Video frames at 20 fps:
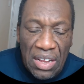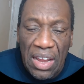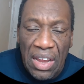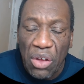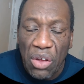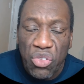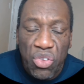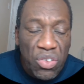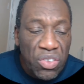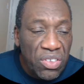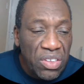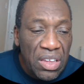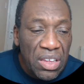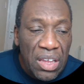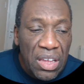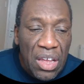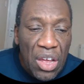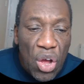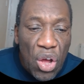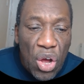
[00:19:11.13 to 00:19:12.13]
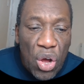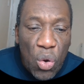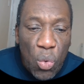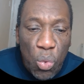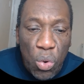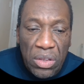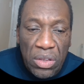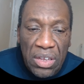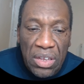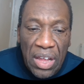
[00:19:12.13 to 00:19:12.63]
Now, to see
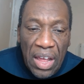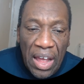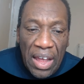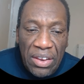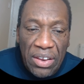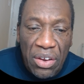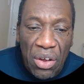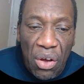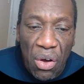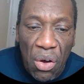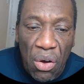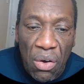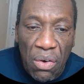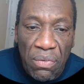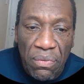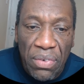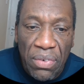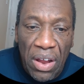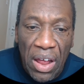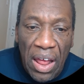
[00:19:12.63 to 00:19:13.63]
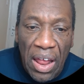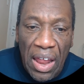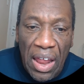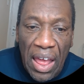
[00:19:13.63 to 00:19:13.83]
what kind of